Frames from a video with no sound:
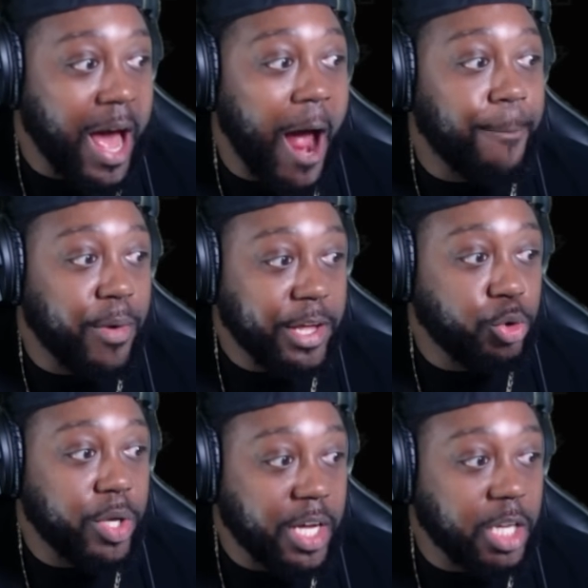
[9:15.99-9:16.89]
I pray you
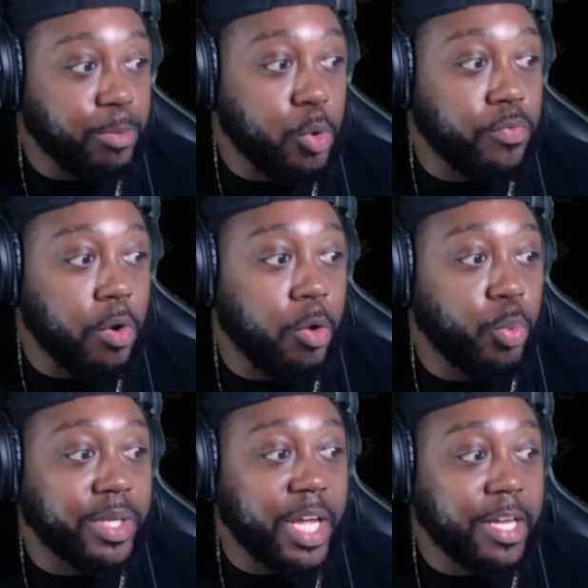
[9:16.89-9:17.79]
heal and move on
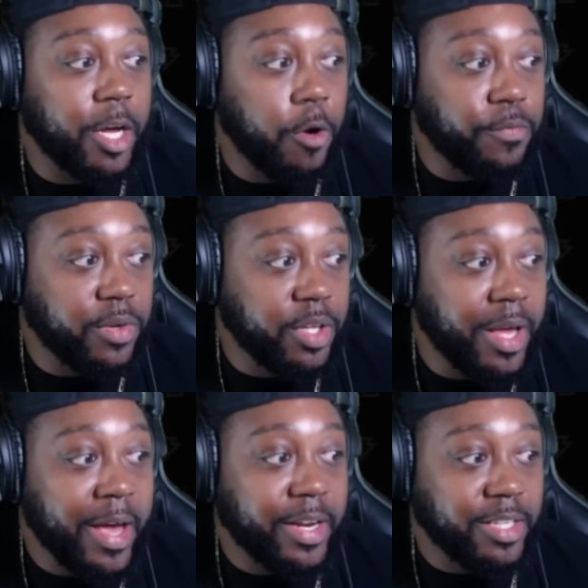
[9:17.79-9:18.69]
one day. Hopefully,
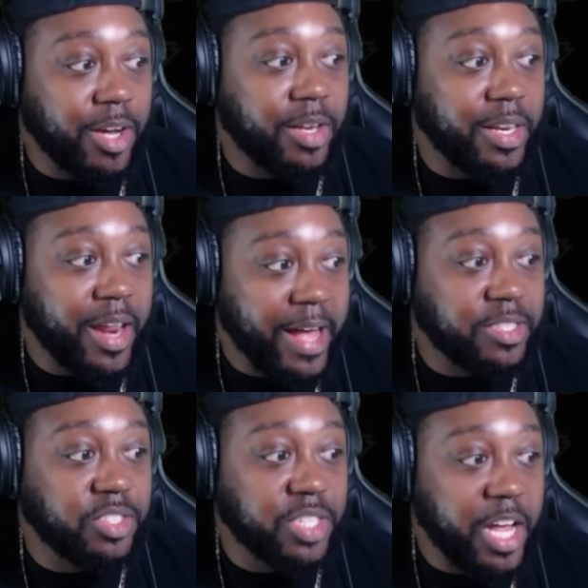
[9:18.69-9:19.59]
this is our last
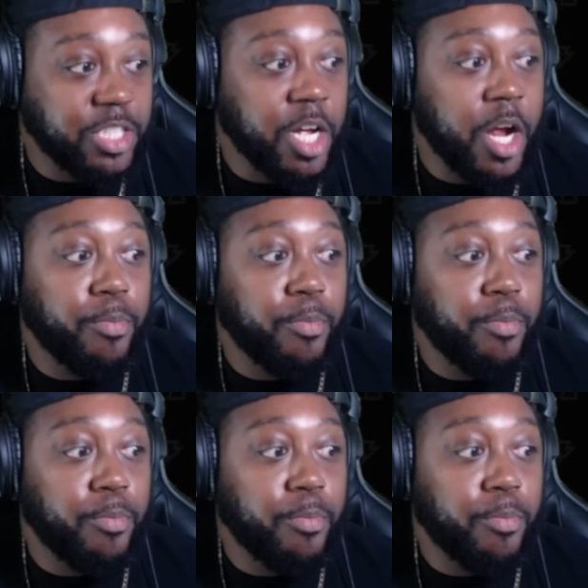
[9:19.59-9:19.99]
exchange.